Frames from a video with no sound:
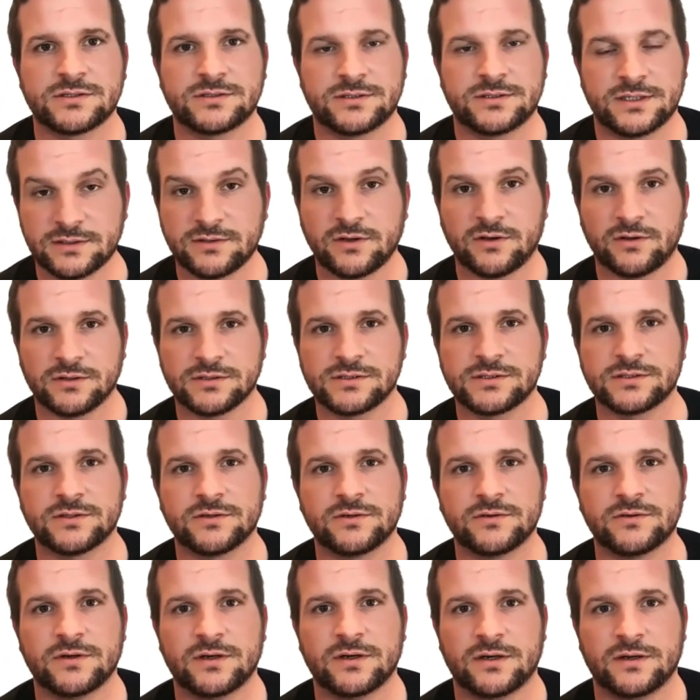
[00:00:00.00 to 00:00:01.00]
did
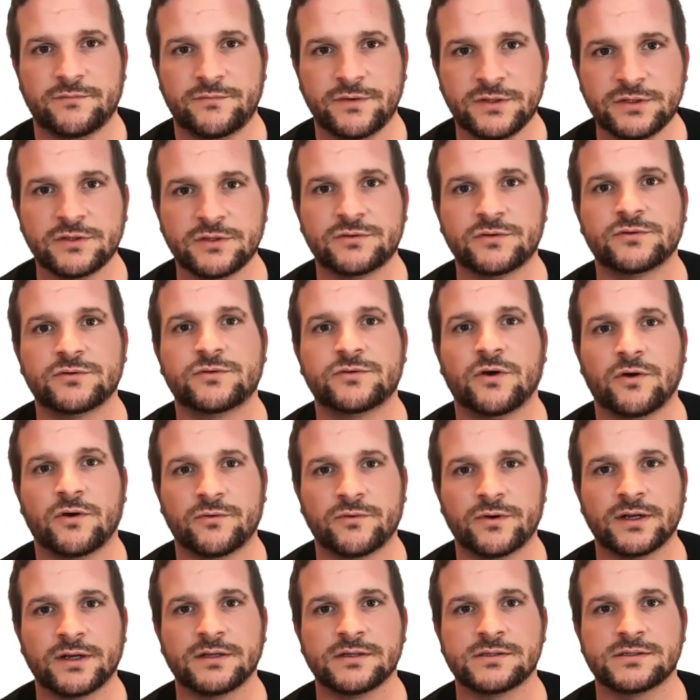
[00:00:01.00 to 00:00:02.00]
also video
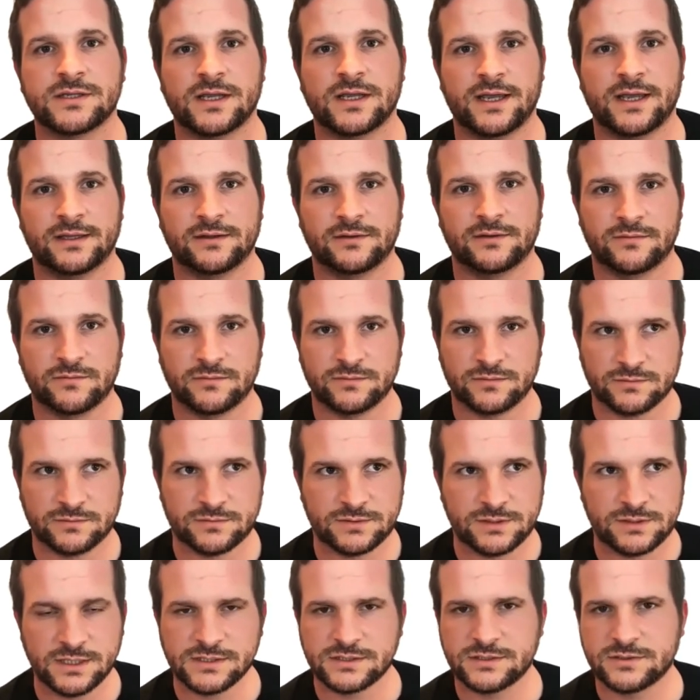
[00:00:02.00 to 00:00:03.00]
tutorials, and
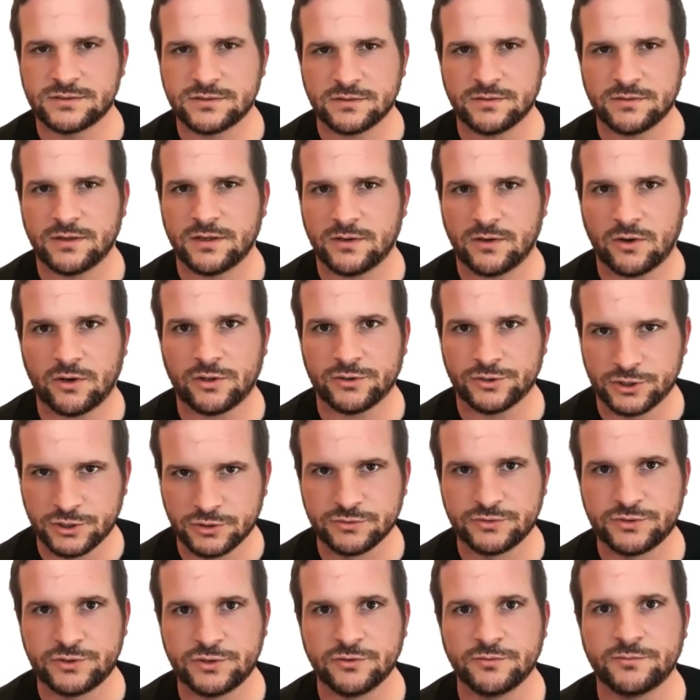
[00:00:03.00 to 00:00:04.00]
this on
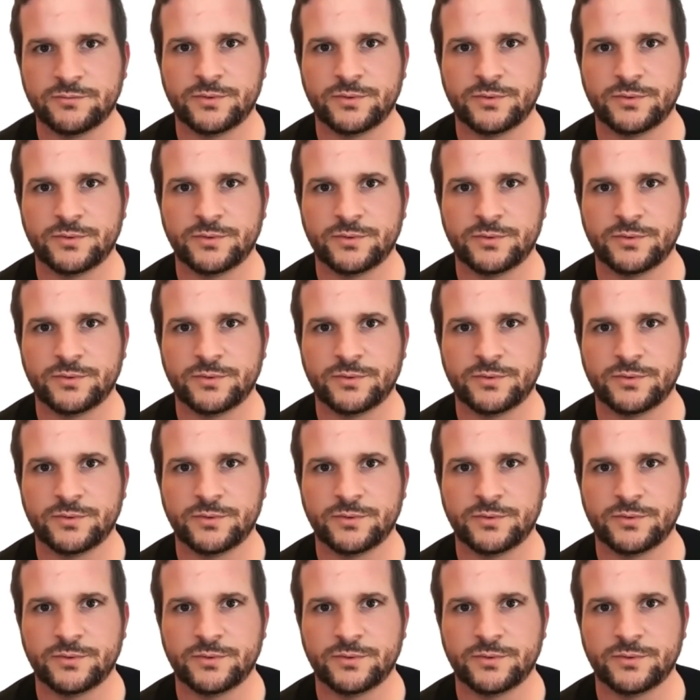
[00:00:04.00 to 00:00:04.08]
YouTube,